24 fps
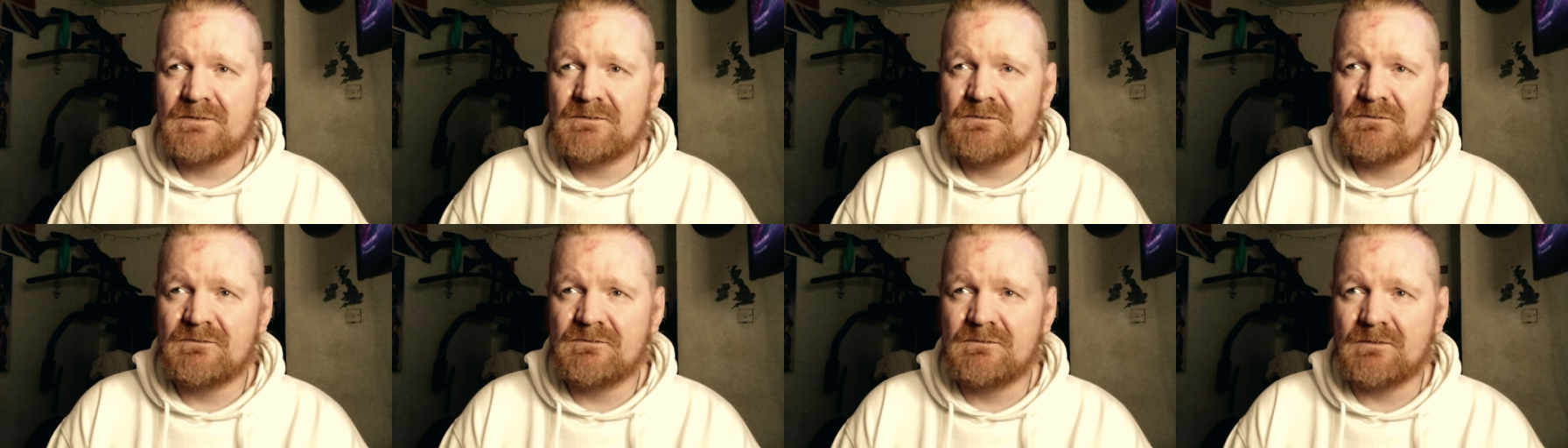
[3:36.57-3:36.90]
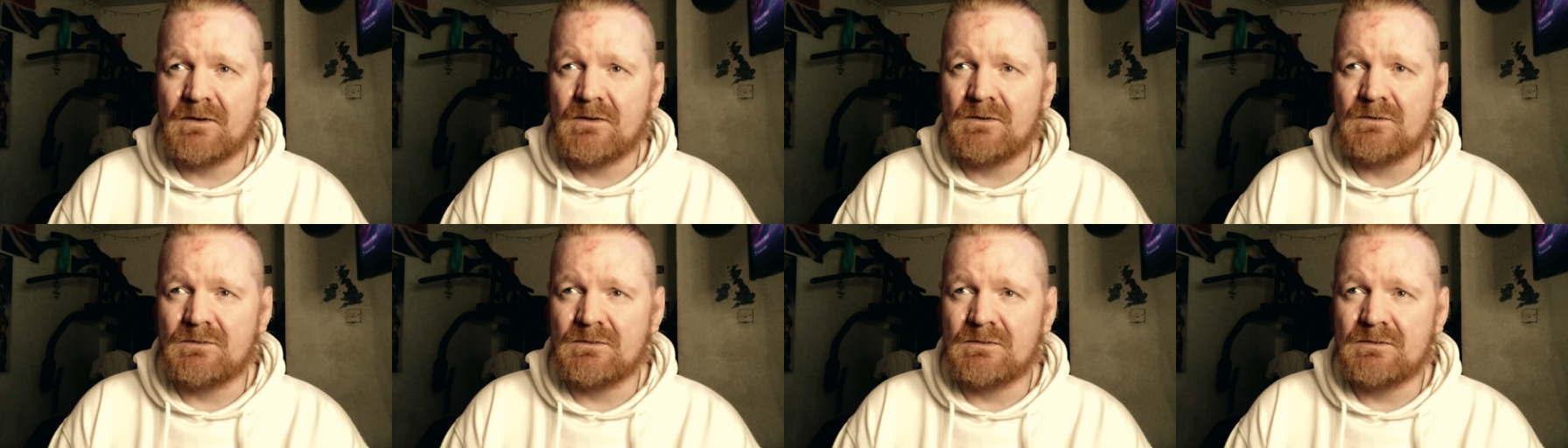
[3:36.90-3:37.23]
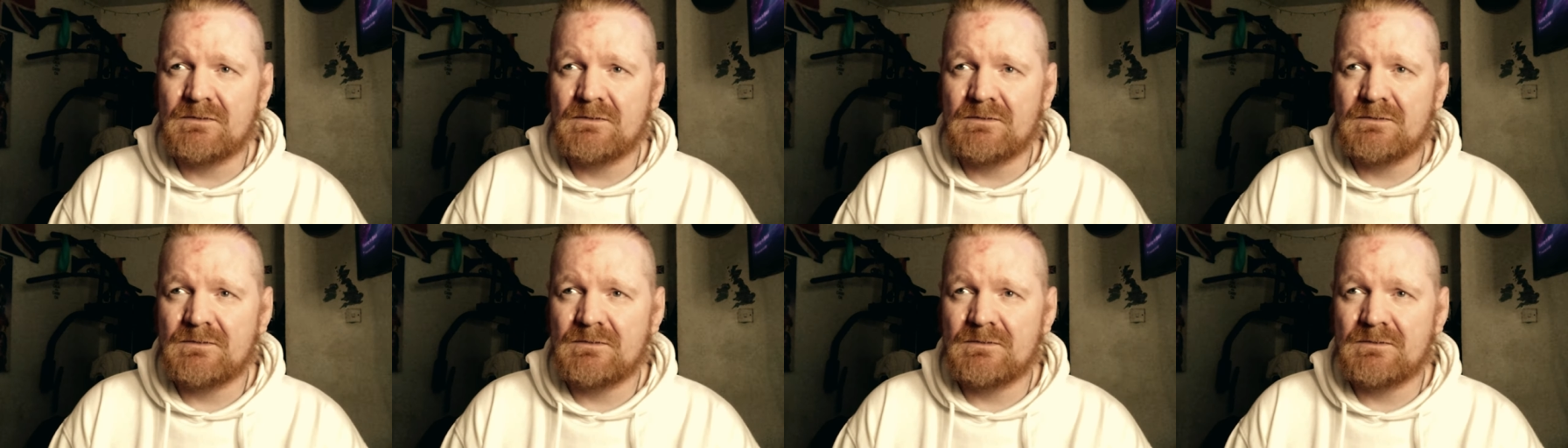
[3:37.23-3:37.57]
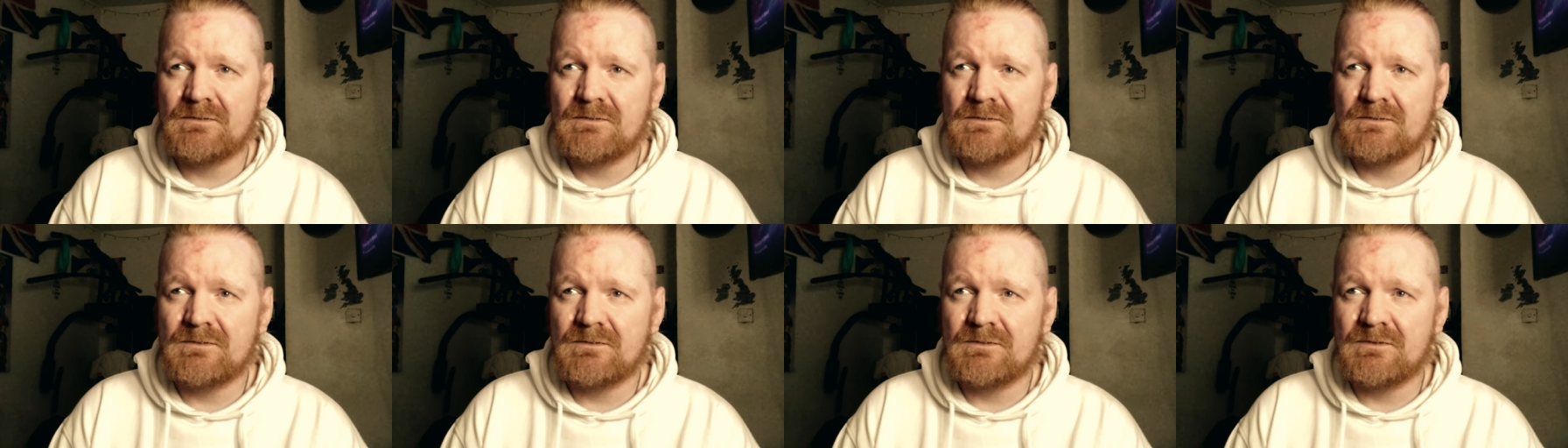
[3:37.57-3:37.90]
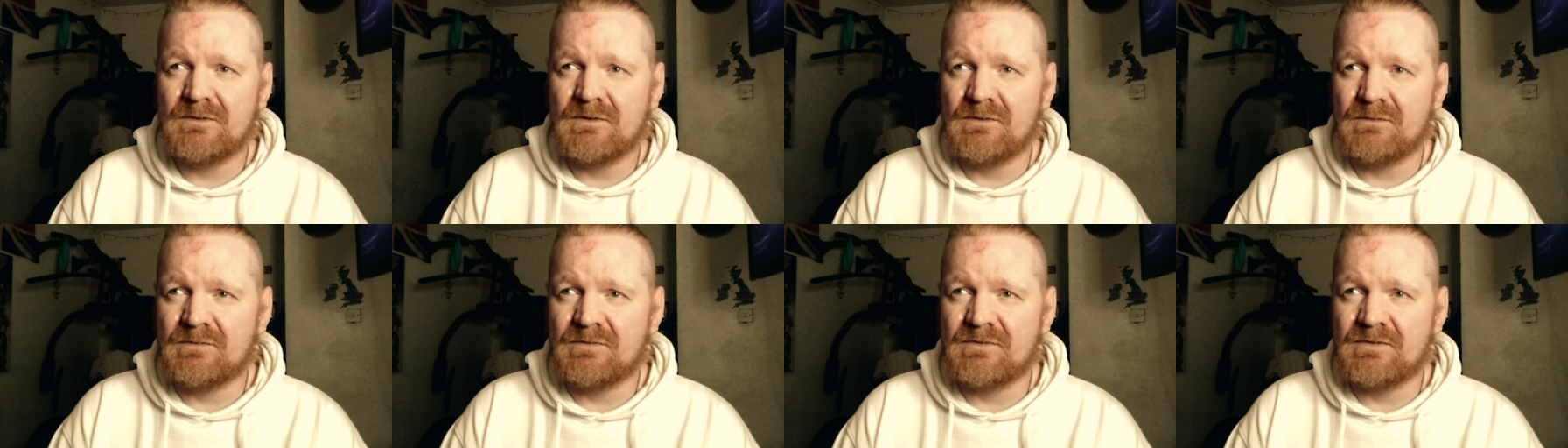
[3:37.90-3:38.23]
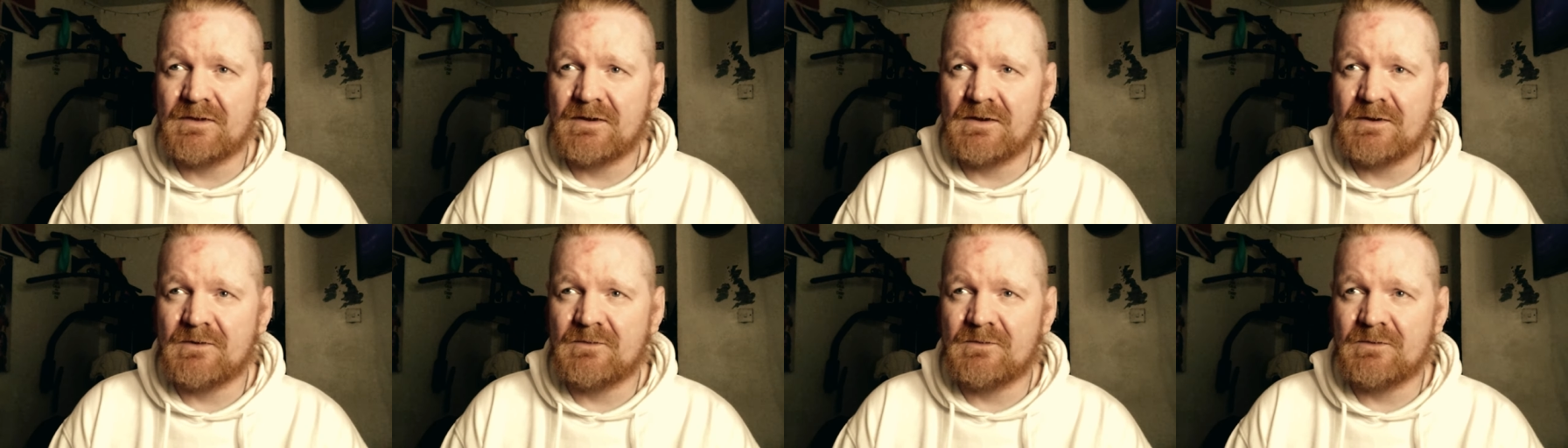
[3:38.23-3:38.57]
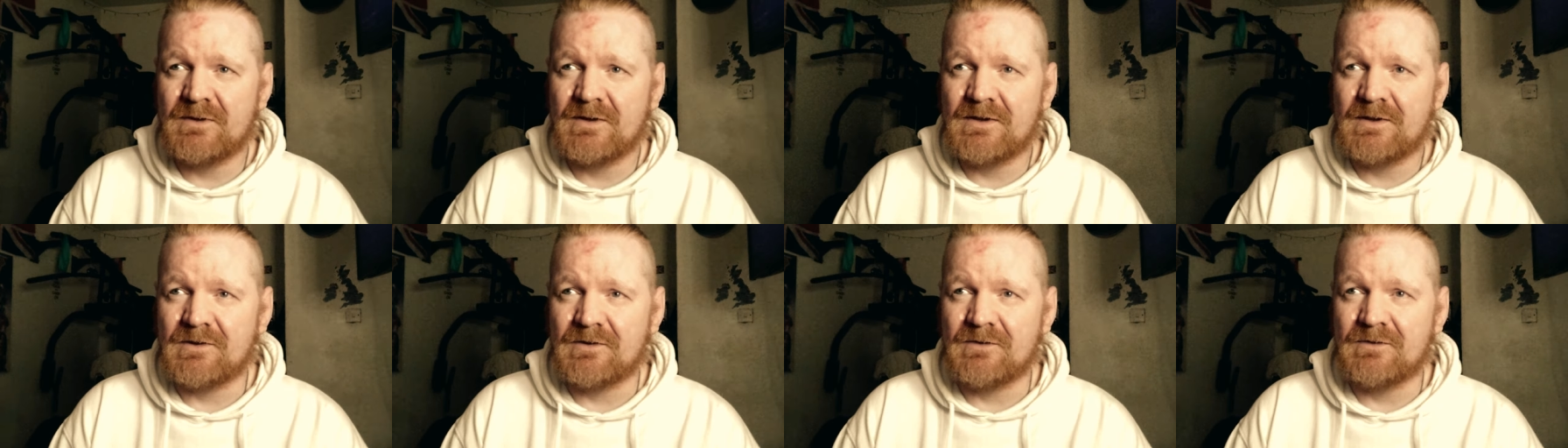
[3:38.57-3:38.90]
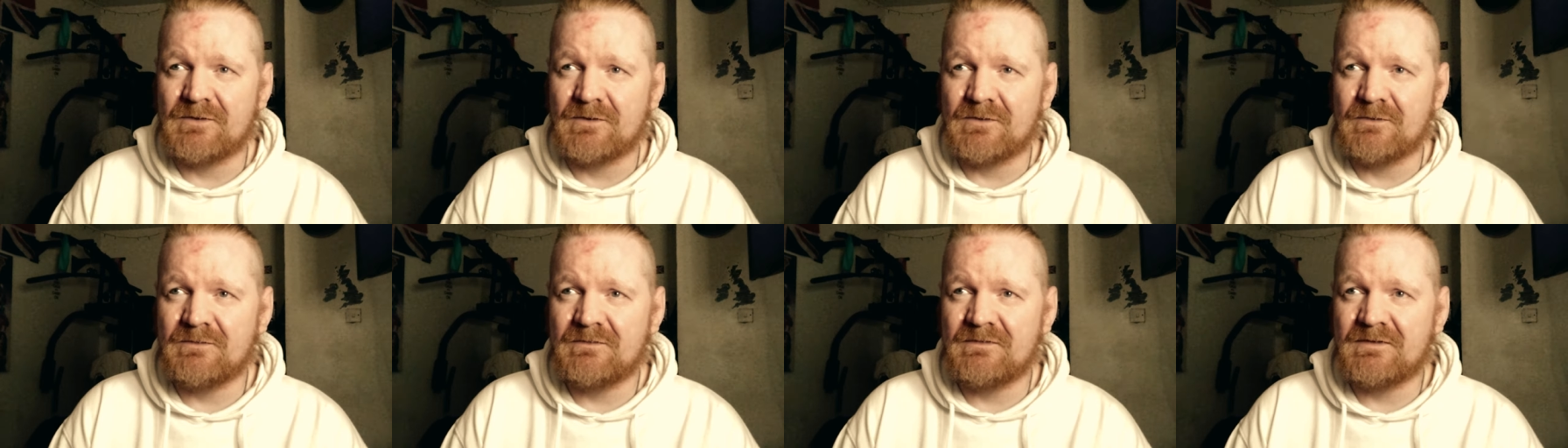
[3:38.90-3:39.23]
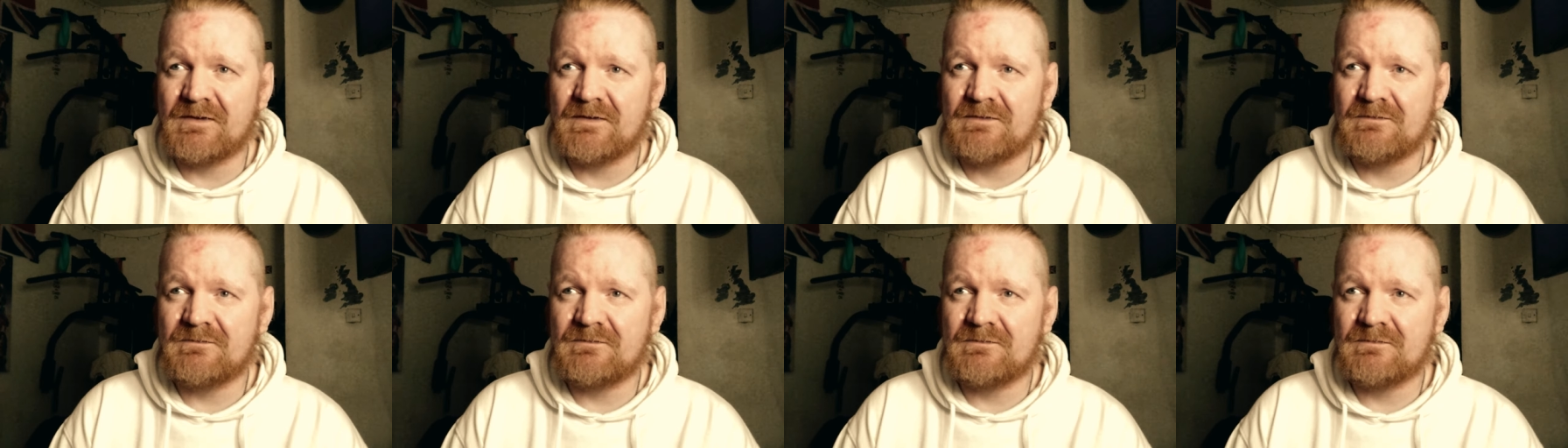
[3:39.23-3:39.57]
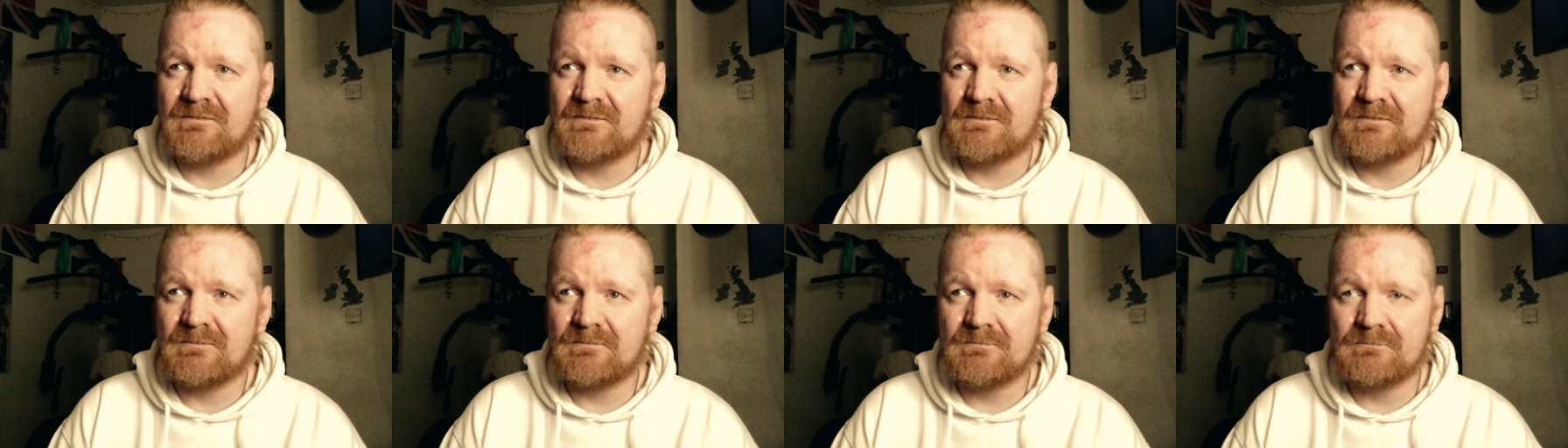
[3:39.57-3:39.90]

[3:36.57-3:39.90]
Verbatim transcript: So, you think we can do this?